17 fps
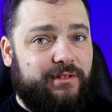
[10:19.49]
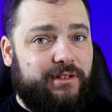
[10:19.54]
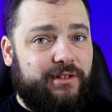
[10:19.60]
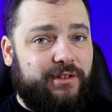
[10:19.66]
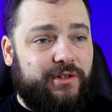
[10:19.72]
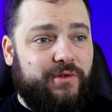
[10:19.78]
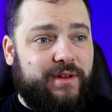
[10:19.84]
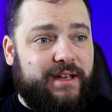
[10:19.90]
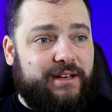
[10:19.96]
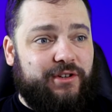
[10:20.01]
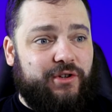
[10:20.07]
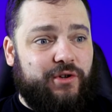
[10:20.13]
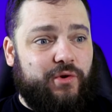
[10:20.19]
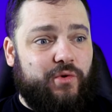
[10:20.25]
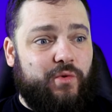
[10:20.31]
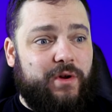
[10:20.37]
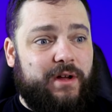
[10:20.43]
you get
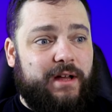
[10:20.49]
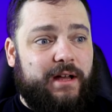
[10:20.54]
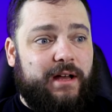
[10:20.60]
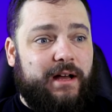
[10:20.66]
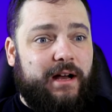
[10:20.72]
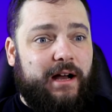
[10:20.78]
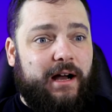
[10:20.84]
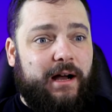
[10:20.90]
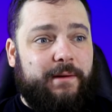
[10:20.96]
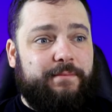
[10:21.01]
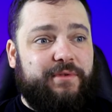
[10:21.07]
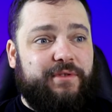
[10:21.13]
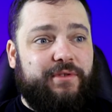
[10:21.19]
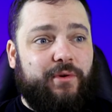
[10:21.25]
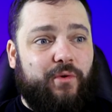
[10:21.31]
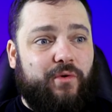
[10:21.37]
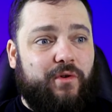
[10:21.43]
to
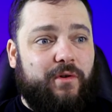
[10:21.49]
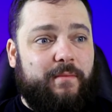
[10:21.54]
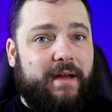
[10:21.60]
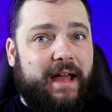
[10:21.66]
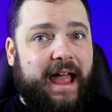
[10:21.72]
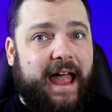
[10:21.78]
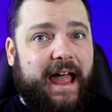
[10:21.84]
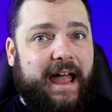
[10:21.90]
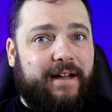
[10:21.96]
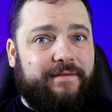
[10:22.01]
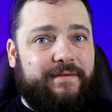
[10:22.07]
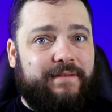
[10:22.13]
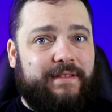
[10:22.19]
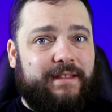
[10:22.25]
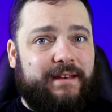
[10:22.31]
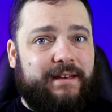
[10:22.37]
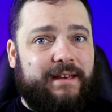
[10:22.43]
absorb
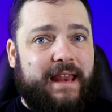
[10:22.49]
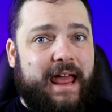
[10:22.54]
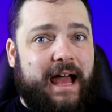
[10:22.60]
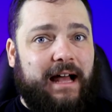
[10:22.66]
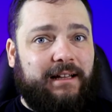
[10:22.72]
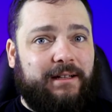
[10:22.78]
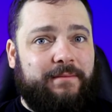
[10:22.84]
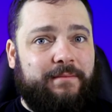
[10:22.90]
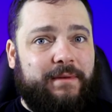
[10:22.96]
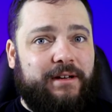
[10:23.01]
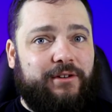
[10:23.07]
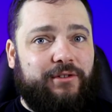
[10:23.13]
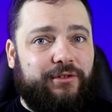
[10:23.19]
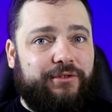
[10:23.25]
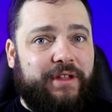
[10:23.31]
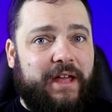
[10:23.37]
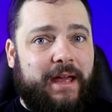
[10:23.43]
half the
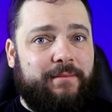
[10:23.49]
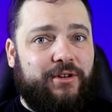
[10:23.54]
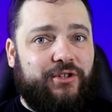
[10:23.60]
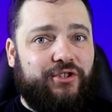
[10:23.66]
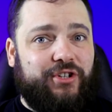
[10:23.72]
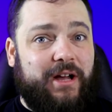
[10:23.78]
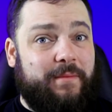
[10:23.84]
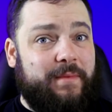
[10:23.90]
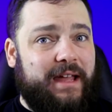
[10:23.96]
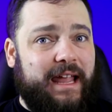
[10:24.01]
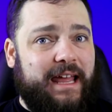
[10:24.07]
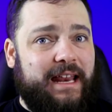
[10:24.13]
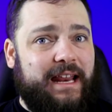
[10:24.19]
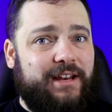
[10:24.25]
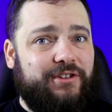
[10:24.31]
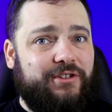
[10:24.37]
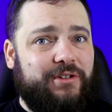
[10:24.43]
elemental damage coming in
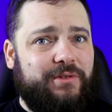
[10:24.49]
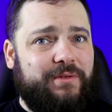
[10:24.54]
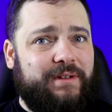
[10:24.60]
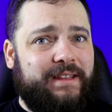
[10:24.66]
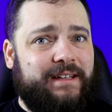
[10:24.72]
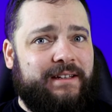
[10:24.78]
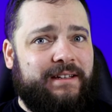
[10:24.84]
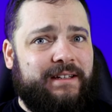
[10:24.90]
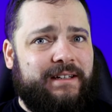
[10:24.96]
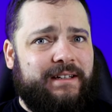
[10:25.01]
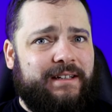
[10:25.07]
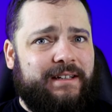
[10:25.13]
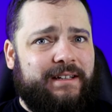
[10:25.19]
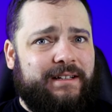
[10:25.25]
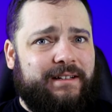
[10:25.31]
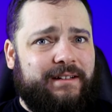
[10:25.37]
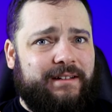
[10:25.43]
at you, and then
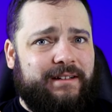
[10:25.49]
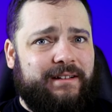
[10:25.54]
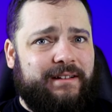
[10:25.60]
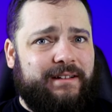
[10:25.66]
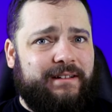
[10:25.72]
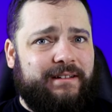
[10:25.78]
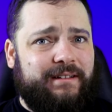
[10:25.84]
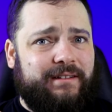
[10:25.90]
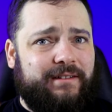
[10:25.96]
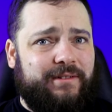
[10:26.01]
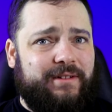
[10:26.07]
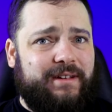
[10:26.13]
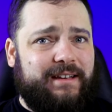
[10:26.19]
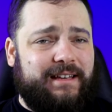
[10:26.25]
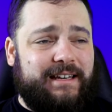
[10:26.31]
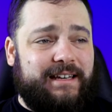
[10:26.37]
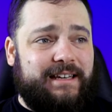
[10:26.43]
you
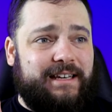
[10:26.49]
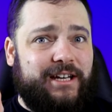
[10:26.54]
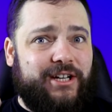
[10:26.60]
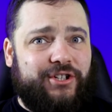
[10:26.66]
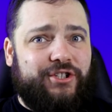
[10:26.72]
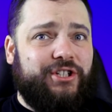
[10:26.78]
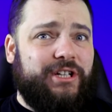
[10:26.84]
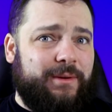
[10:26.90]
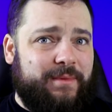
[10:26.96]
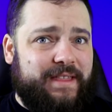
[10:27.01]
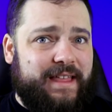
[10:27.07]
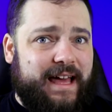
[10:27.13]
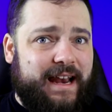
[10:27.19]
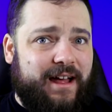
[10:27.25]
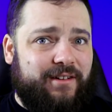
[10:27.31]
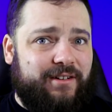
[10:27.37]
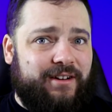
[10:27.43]
get to dish some of
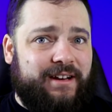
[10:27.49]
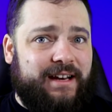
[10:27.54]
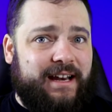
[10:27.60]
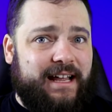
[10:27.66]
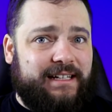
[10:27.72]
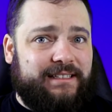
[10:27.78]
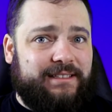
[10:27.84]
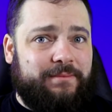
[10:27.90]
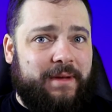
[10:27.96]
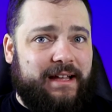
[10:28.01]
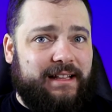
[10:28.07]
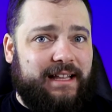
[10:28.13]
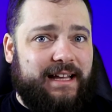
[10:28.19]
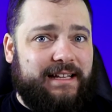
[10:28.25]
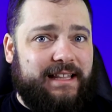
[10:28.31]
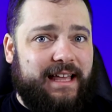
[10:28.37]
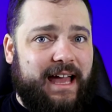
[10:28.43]
that out on the next
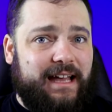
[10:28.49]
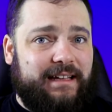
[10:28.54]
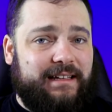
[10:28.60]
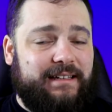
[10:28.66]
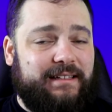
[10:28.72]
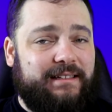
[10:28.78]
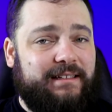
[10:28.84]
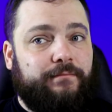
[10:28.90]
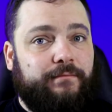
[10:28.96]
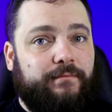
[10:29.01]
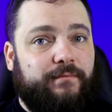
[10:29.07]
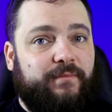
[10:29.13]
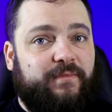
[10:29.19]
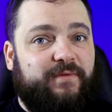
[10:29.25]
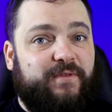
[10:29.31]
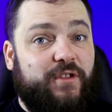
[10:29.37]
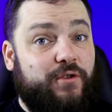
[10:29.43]
melee attack.
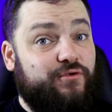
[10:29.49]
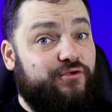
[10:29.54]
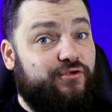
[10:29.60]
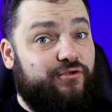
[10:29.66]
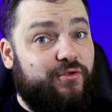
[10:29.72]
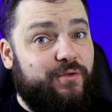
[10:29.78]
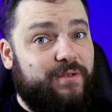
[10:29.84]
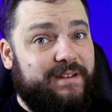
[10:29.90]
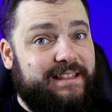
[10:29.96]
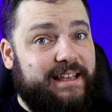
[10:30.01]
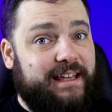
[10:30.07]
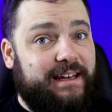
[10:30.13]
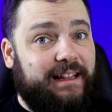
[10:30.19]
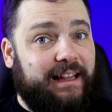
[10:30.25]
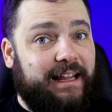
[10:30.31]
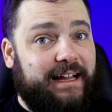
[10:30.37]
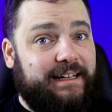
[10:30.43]
For those druids
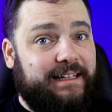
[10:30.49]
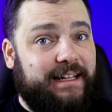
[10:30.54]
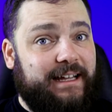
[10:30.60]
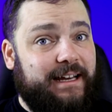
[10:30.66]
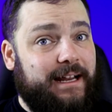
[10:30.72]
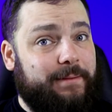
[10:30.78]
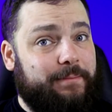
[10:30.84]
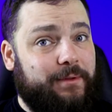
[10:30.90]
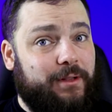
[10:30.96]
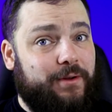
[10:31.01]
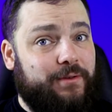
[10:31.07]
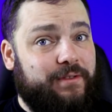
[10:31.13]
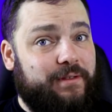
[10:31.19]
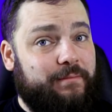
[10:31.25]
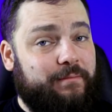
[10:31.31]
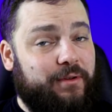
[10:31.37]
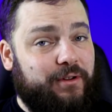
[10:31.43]
that like to get up
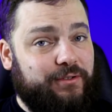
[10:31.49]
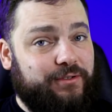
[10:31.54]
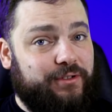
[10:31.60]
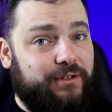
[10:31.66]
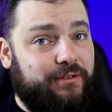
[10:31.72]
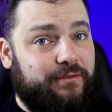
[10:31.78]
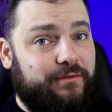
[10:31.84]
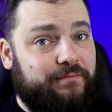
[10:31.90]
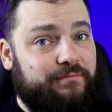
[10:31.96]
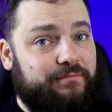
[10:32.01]
close and personal,